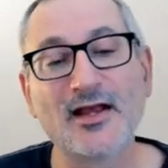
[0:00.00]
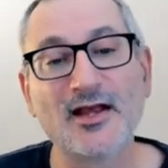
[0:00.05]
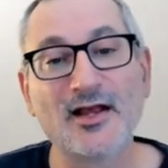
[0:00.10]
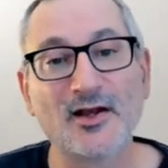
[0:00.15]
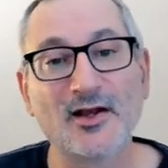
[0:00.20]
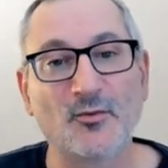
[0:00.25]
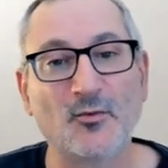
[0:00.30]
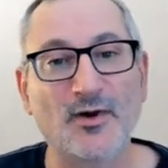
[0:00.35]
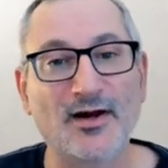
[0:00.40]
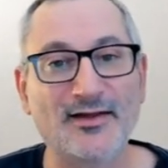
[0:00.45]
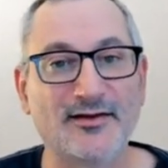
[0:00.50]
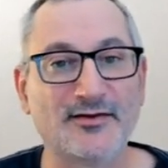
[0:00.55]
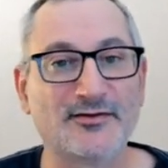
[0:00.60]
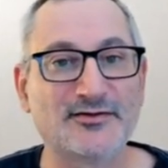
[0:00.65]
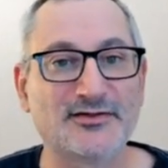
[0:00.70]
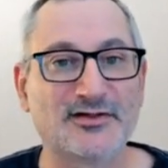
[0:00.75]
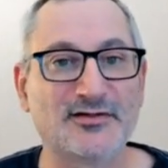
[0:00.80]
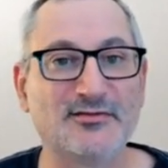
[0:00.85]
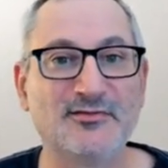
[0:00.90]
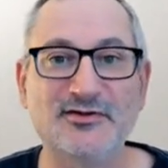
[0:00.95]
where those
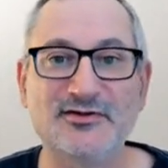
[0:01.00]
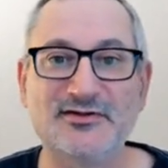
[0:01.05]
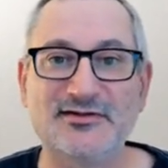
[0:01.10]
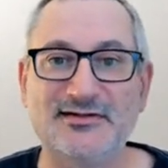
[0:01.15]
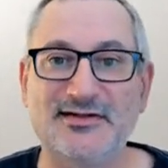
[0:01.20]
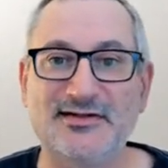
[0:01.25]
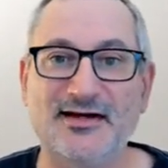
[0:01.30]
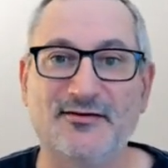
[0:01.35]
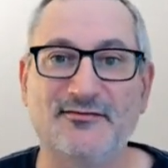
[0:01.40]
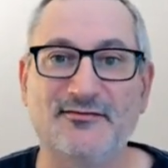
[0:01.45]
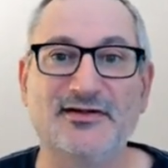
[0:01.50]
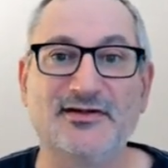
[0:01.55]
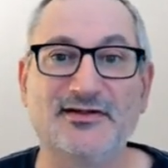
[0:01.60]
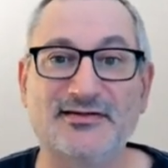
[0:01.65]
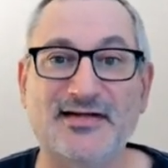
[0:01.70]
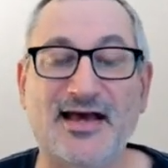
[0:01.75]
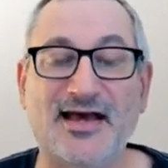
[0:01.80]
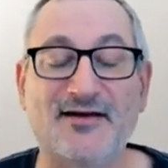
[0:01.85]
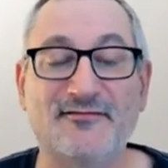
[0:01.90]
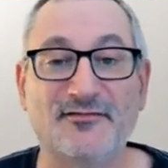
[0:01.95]
community areas
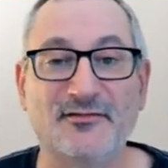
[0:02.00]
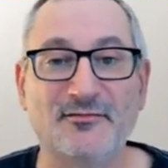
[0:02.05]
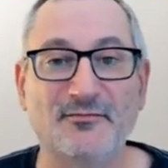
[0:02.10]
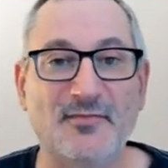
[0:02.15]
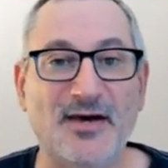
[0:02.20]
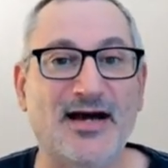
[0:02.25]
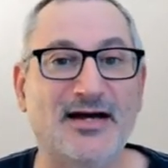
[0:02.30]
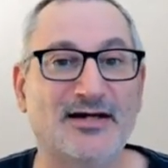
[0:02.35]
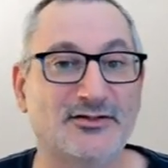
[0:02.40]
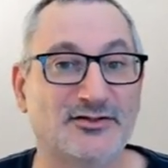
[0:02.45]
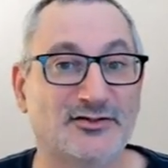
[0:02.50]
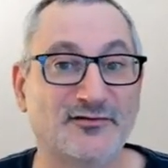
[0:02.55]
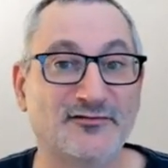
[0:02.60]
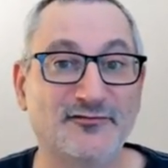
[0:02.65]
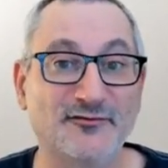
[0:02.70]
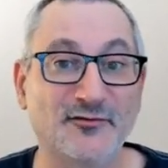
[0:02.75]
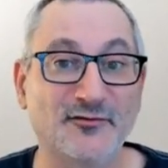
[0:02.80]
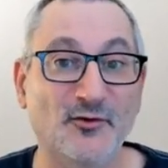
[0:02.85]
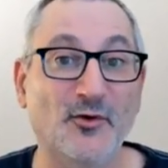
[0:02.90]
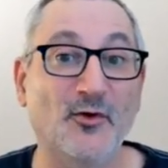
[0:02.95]
have a match
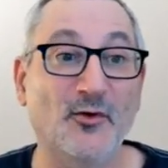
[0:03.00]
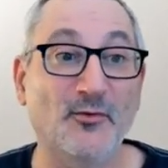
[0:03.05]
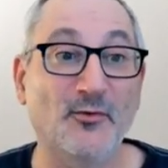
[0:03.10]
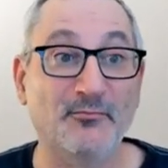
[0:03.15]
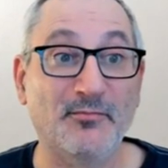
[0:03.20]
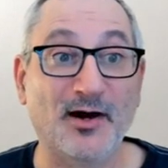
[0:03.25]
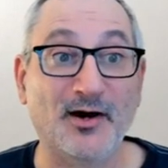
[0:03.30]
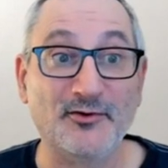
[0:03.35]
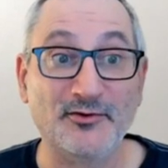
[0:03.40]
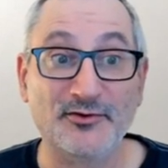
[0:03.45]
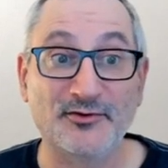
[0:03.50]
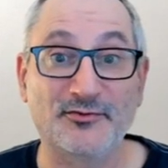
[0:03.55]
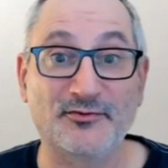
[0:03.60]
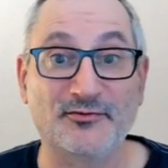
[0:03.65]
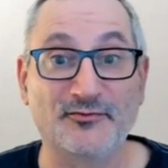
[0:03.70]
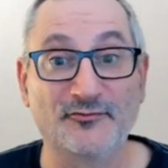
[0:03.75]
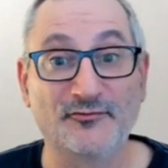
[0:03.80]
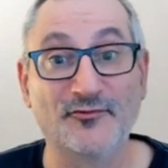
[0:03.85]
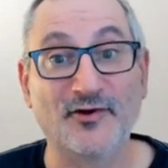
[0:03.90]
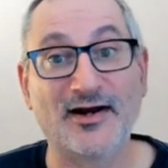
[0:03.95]
for both
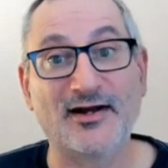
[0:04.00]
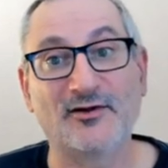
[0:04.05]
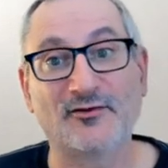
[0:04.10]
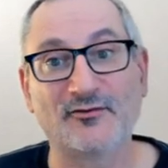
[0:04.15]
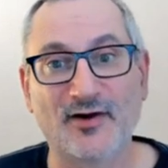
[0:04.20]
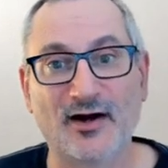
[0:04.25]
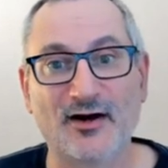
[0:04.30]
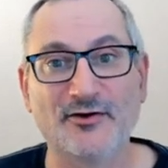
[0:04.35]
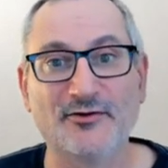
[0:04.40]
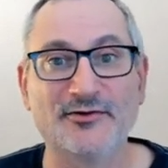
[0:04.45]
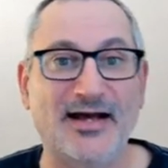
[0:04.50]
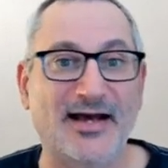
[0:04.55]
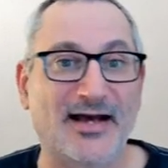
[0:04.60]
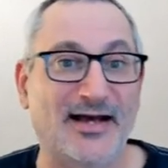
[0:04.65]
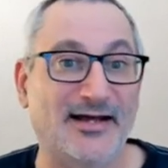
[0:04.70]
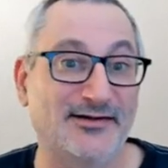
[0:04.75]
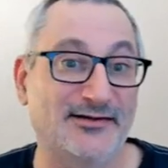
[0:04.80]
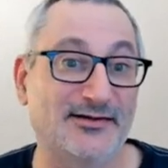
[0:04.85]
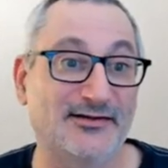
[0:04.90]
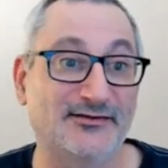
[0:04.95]
railroad and
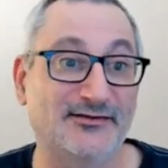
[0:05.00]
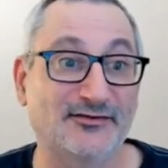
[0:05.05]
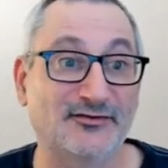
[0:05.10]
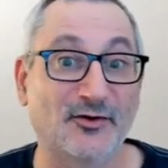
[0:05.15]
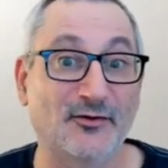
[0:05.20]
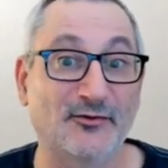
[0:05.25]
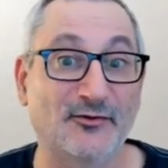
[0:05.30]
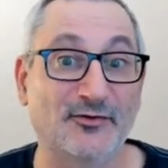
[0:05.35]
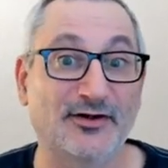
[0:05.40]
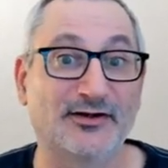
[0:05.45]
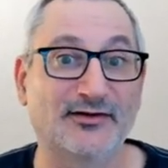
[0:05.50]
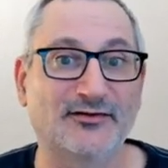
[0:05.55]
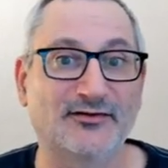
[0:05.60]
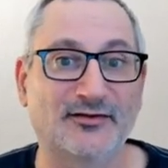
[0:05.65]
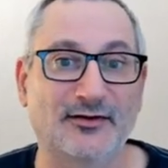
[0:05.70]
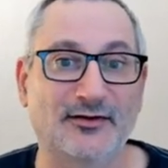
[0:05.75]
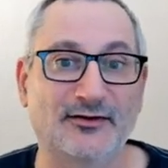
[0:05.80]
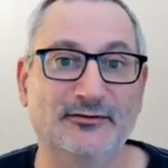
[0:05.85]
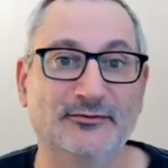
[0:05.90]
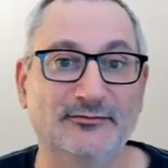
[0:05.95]
historic. So,
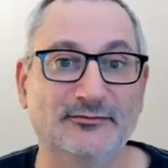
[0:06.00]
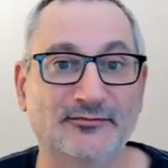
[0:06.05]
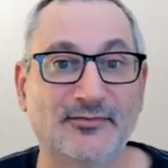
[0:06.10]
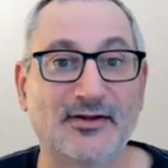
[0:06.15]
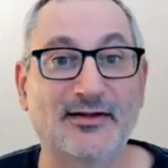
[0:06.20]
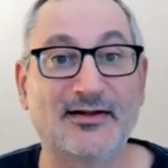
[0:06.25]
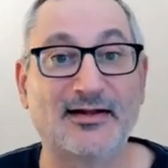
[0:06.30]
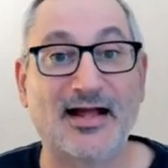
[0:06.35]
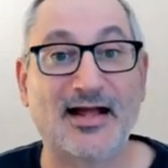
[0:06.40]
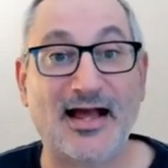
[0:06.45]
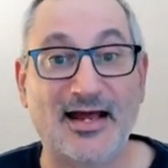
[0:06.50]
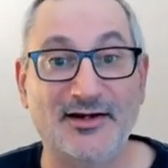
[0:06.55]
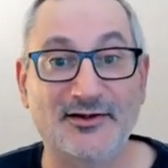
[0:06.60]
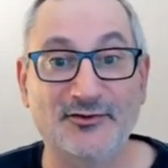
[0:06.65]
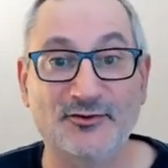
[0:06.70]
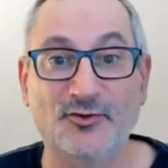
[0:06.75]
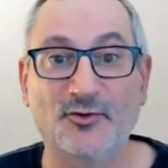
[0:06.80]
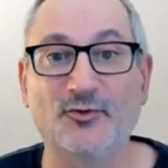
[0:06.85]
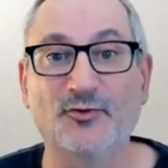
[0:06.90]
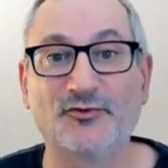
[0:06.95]
and
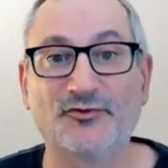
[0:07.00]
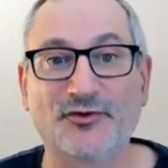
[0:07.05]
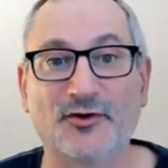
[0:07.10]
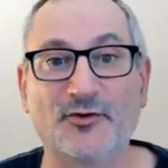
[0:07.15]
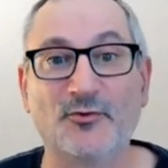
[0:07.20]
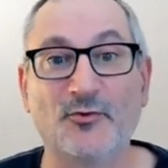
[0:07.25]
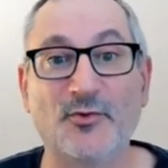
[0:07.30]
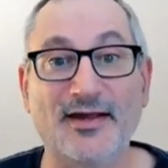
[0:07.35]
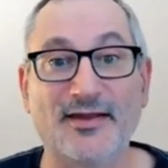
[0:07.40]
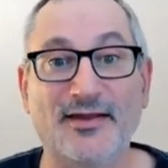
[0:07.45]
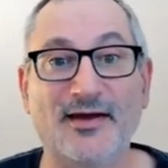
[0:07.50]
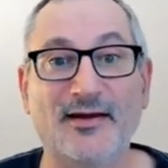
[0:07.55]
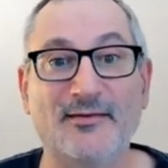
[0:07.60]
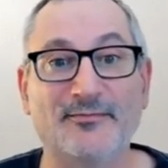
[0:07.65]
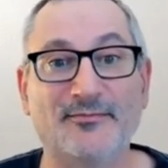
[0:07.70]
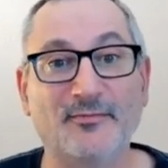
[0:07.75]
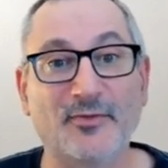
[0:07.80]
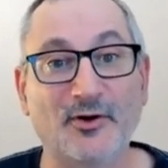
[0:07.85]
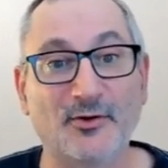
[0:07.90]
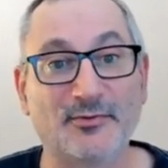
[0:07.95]
also where their
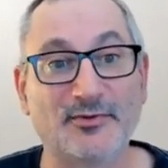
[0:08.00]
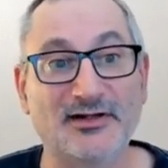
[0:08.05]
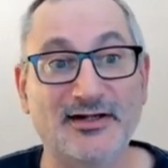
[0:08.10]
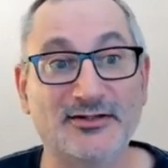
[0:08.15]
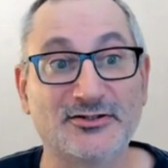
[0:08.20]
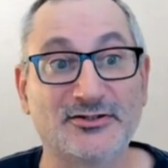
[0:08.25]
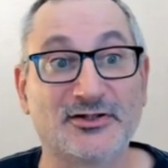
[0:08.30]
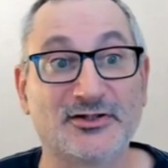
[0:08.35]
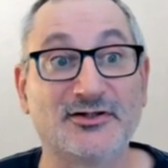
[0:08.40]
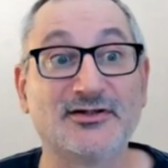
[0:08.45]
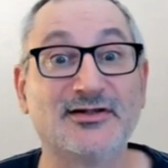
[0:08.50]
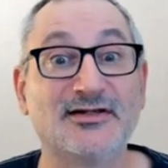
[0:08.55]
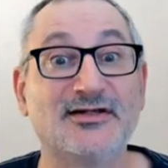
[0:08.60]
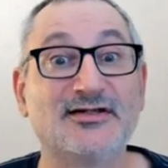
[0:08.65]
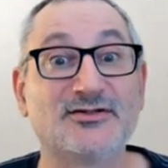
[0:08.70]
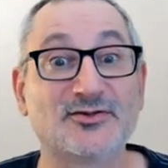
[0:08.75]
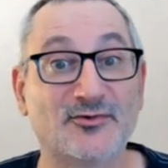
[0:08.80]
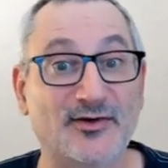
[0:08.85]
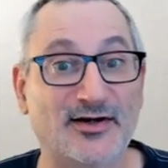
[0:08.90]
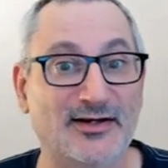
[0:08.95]
population is
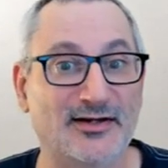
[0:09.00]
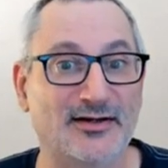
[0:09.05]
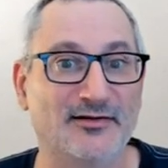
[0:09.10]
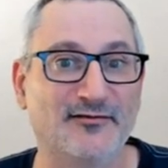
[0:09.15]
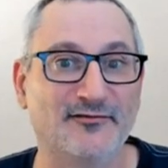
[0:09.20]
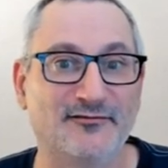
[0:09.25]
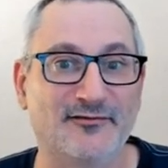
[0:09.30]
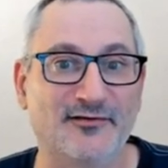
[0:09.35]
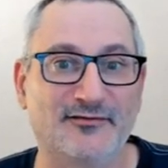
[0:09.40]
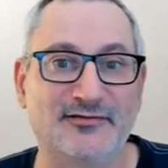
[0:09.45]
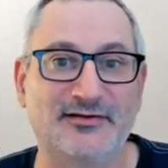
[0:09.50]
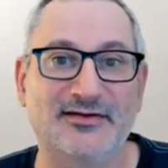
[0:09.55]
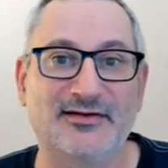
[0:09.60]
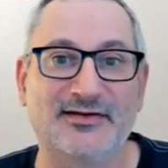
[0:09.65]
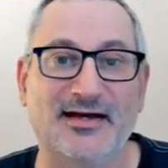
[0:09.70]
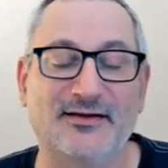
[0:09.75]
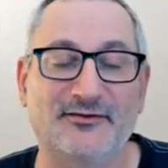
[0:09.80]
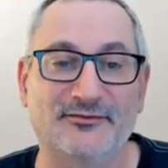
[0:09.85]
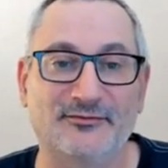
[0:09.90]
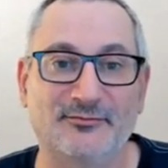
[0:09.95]
greater than
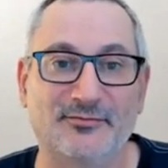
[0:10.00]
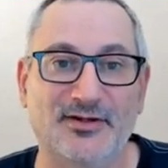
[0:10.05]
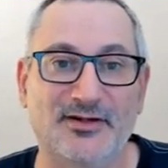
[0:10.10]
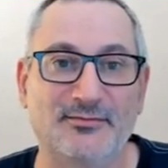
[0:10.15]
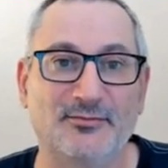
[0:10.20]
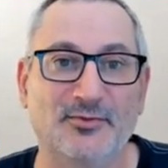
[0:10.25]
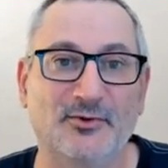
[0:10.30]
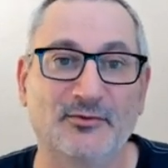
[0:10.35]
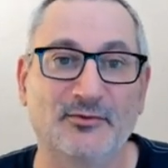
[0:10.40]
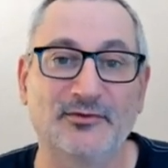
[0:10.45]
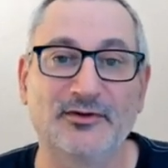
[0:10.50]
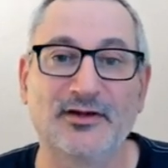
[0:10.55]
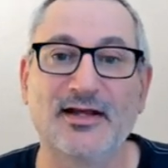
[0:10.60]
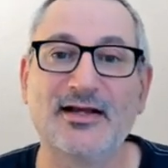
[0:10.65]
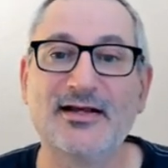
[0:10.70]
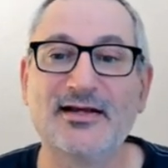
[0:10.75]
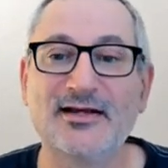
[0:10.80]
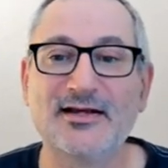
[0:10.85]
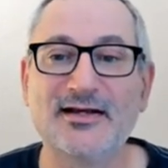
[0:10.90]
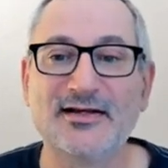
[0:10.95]
50,000 people.
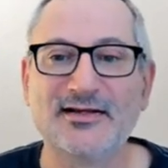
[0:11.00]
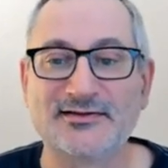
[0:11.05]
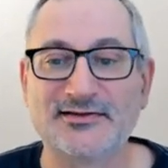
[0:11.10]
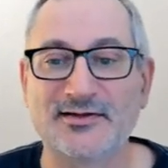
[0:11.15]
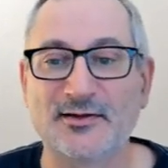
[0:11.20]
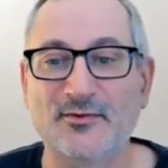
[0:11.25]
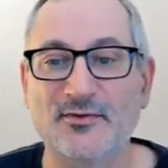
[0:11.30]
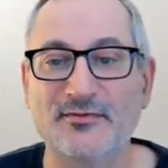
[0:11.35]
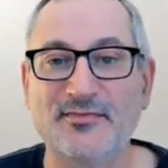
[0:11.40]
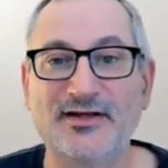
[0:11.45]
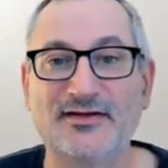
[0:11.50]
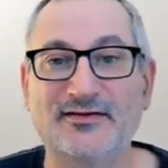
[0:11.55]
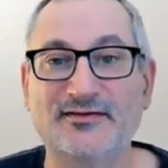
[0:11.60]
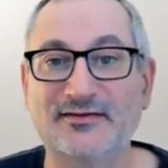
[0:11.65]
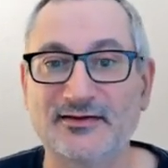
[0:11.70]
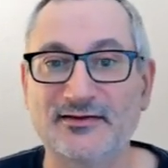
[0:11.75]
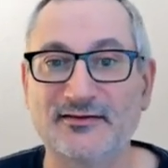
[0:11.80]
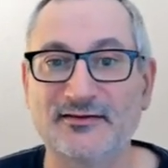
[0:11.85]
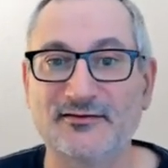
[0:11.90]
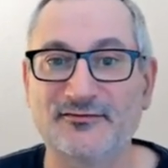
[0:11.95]
So we're mixing
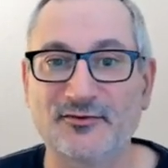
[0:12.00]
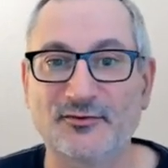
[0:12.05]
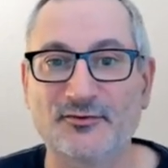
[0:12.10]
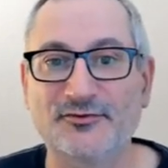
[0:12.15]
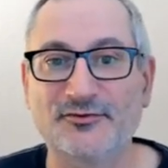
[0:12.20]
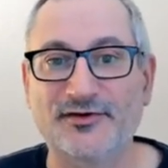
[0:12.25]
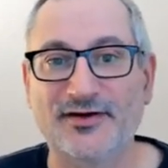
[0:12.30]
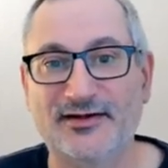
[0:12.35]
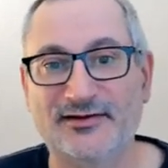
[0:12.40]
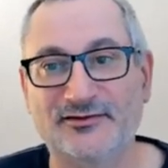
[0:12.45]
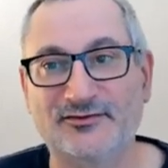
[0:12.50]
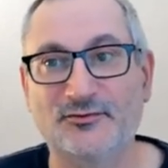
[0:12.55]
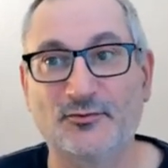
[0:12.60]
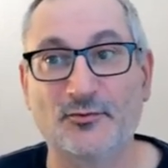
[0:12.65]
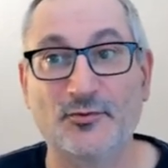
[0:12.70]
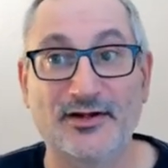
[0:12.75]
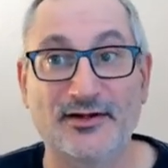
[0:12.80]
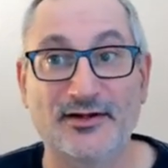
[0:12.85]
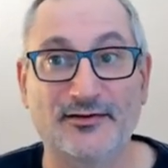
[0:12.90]
the full text with